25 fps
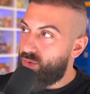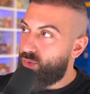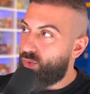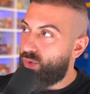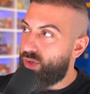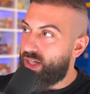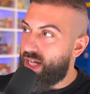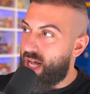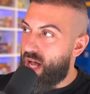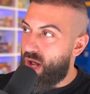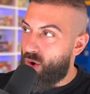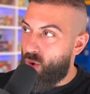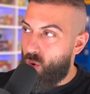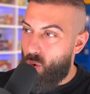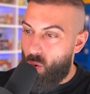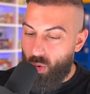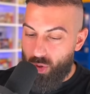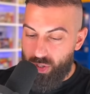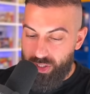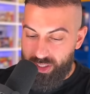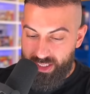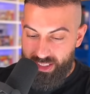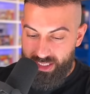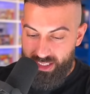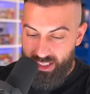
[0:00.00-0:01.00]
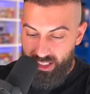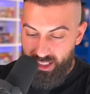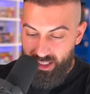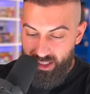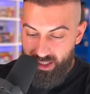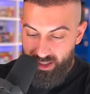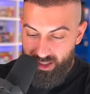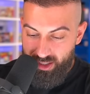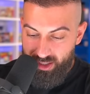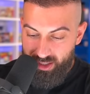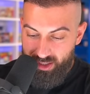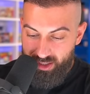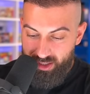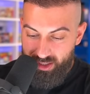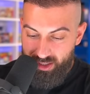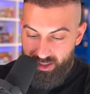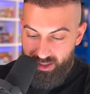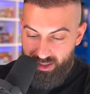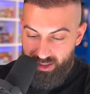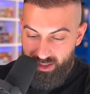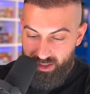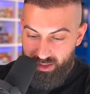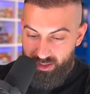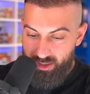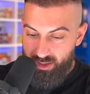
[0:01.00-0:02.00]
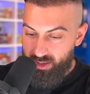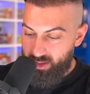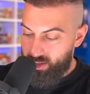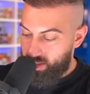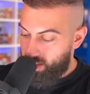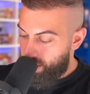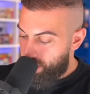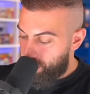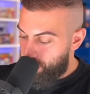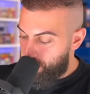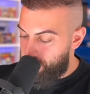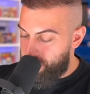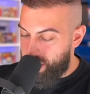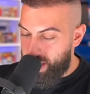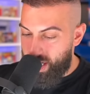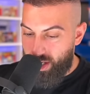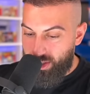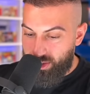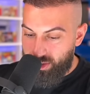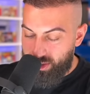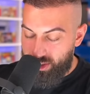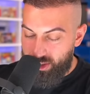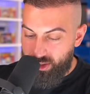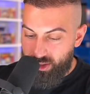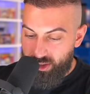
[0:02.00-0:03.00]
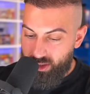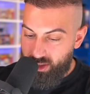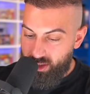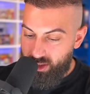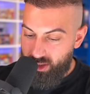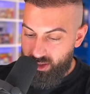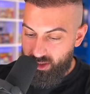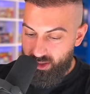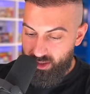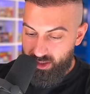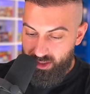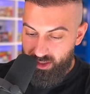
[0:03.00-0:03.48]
We got Horsey. Geodude.